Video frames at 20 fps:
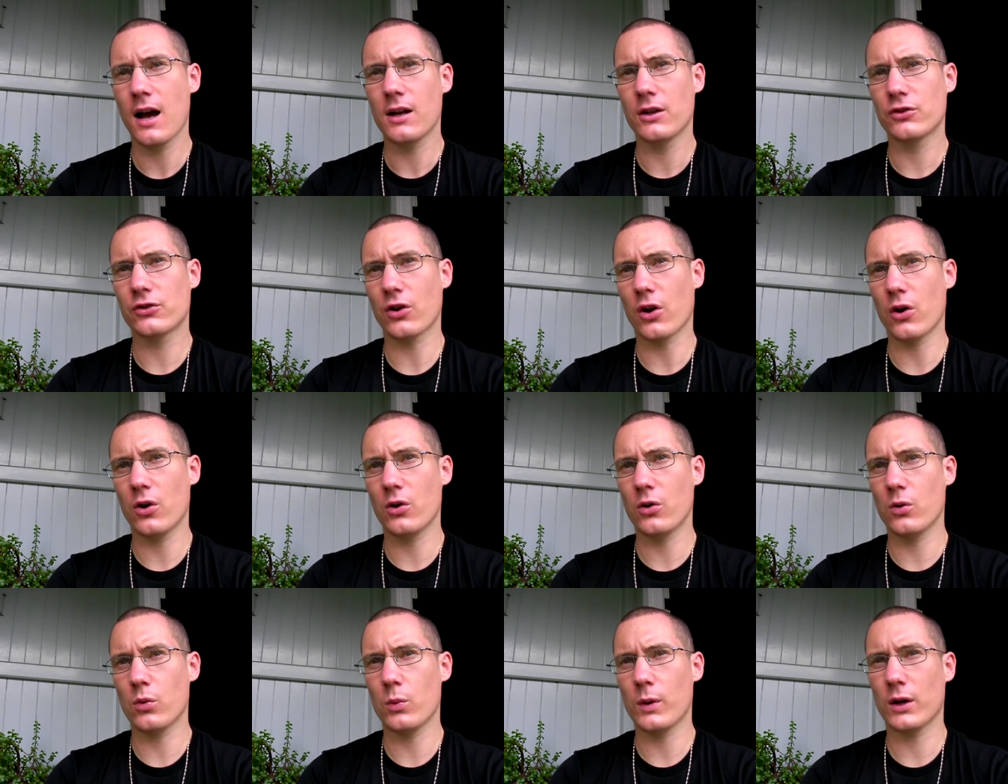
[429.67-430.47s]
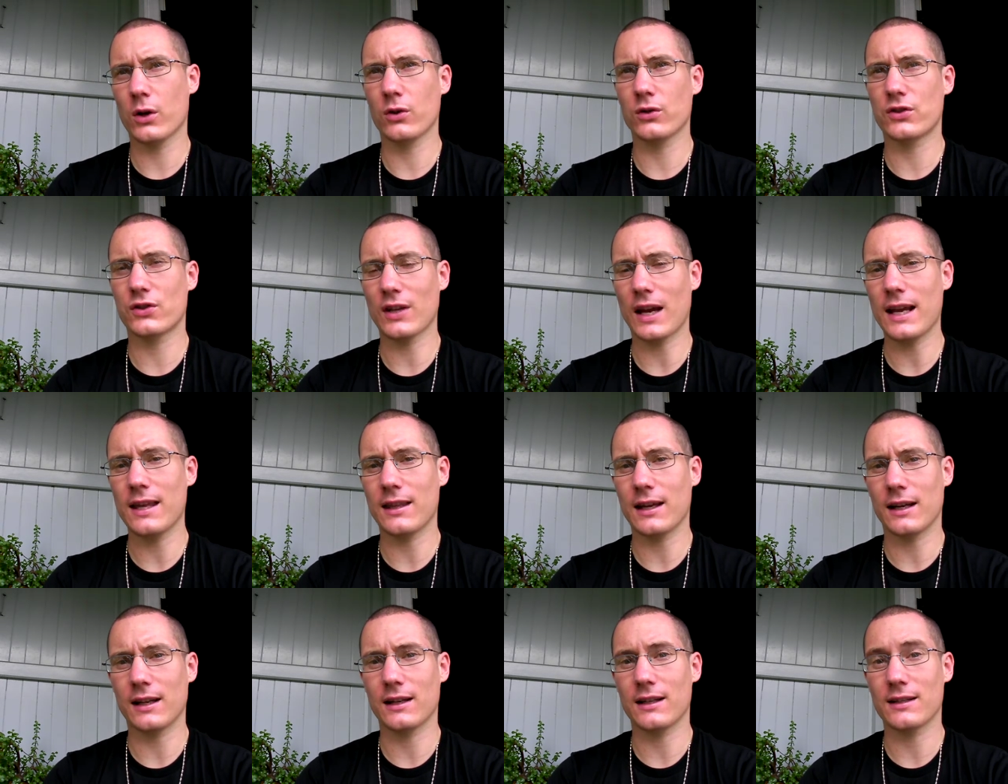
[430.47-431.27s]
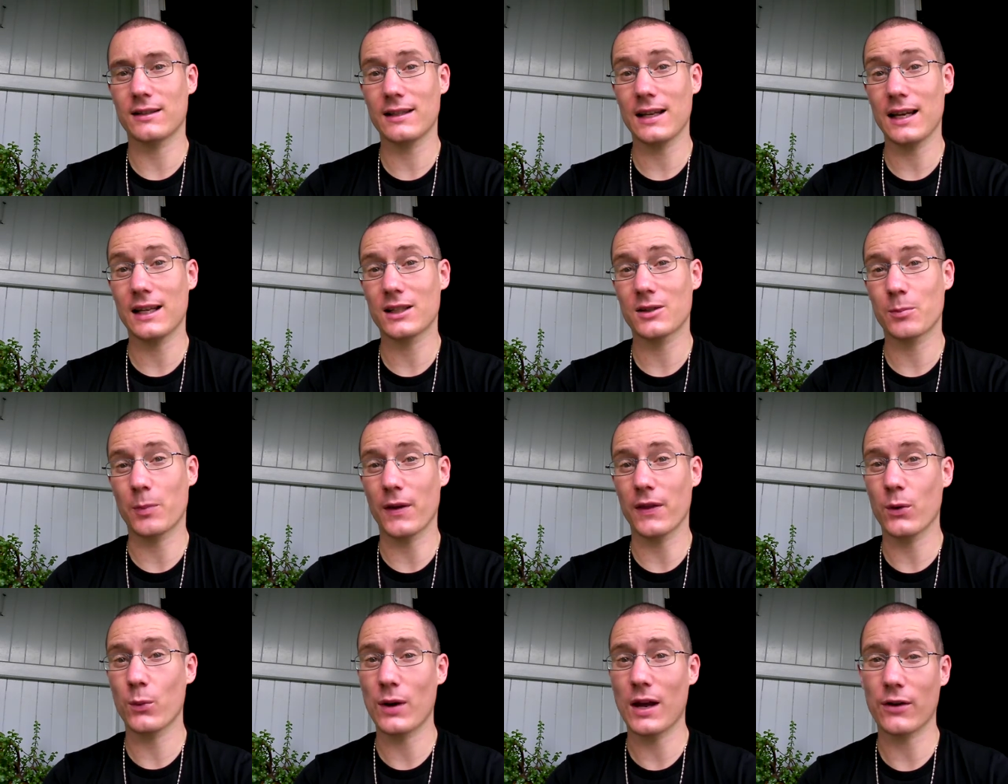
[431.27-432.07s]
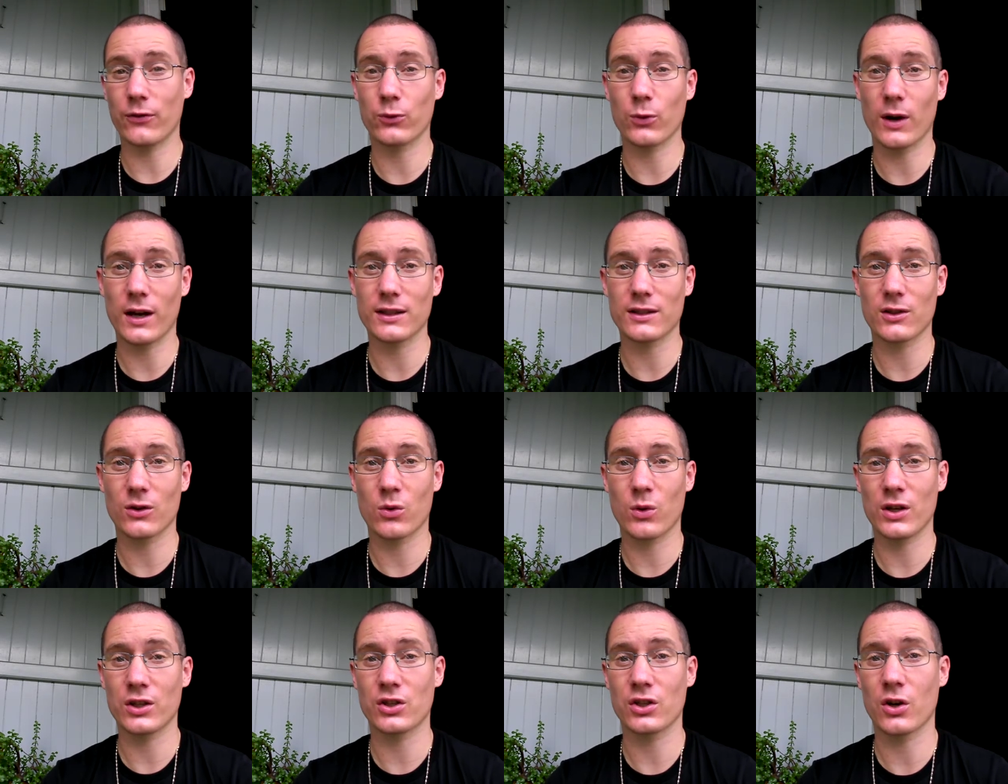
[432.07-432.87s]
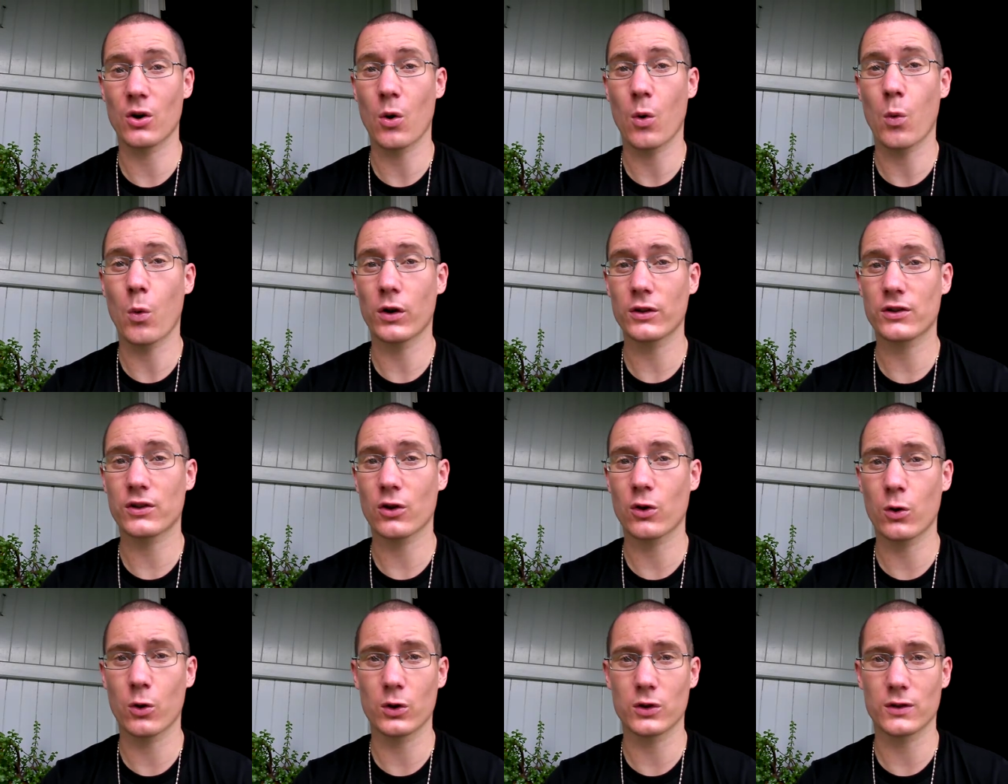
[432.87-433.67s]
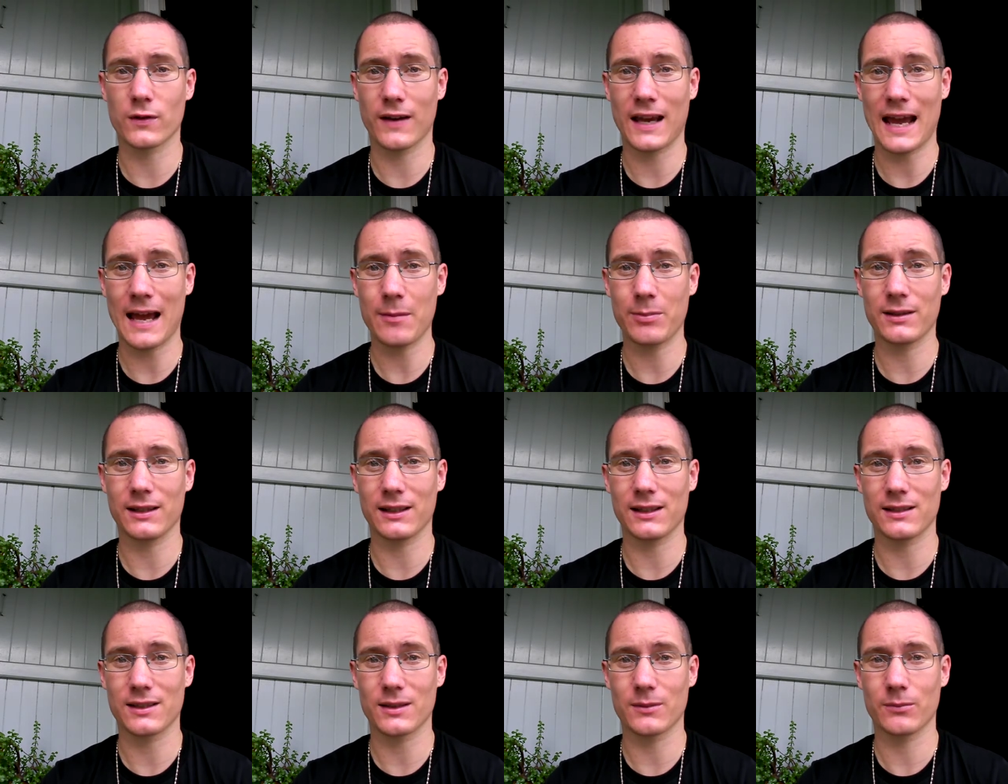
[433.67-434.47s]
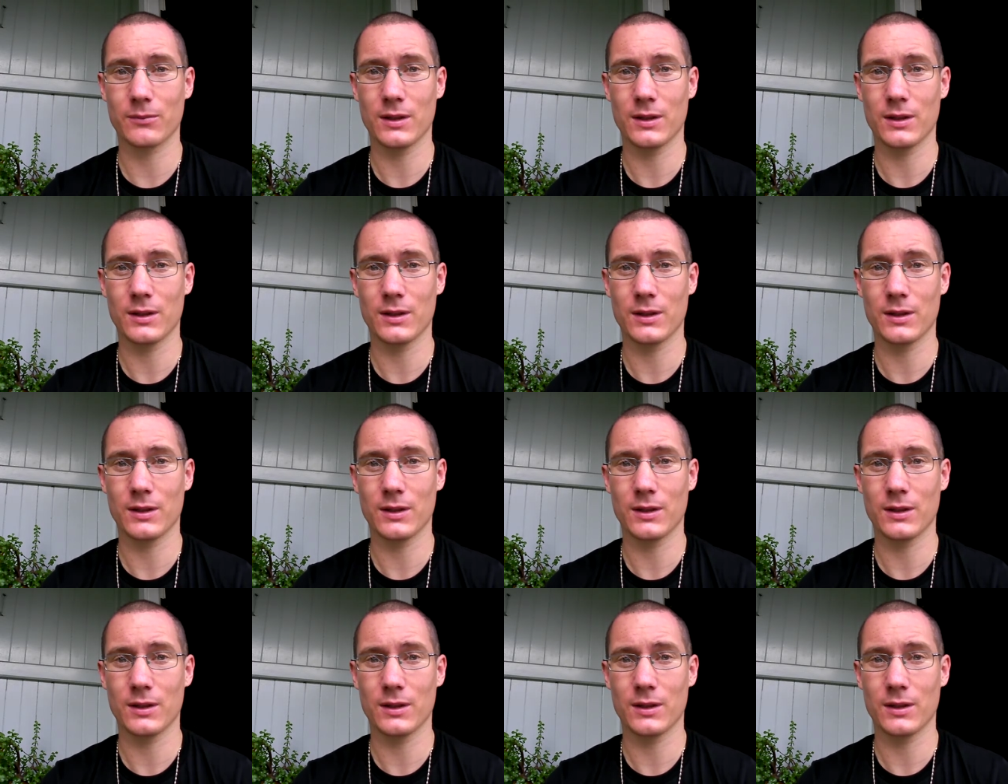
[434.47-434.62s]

So we could say that in a sense, but then we have to ask the question what's the cause of capitalism?